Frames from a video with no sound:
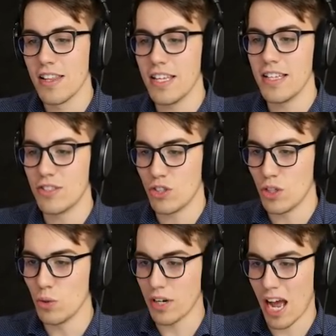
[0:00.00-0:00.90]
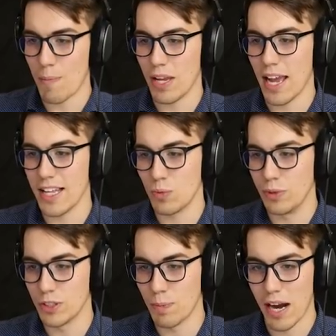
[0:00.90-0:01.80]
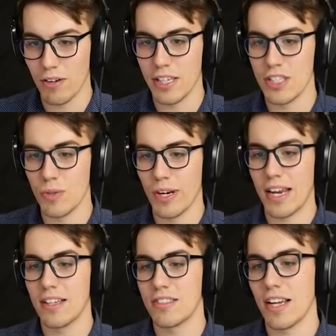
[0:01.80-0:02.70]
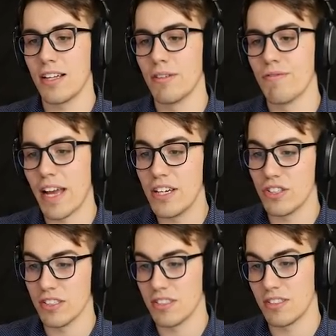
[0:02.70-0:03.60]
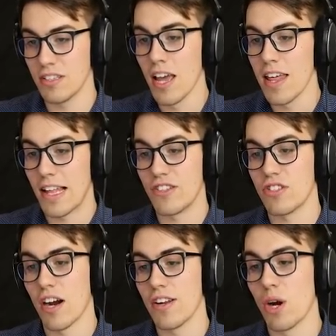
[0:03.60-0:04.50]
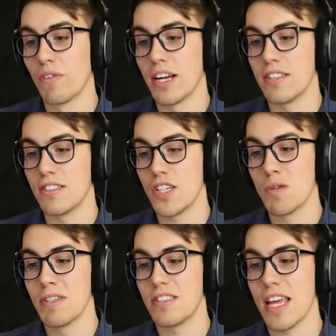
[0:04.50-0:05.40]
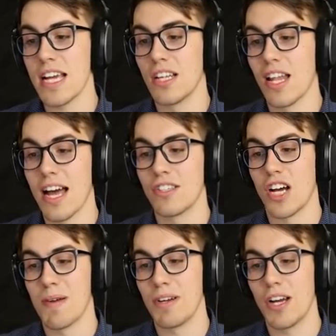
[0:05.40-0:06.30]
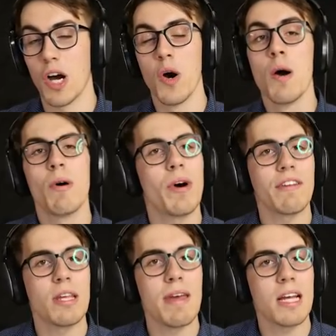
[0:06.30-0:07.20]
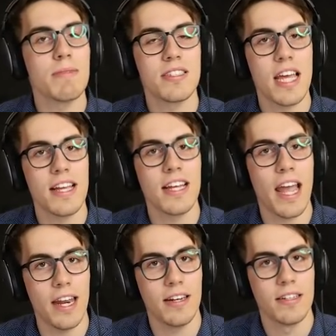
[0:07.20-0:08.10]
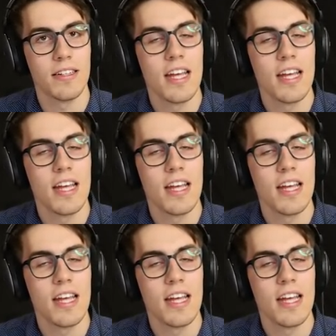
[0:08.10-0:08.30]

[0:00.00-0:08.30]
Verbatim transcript: these two copycats will spiral into an endless cycle of vengeance that started over a single mistake a long time ago. But what if they make a mistake again?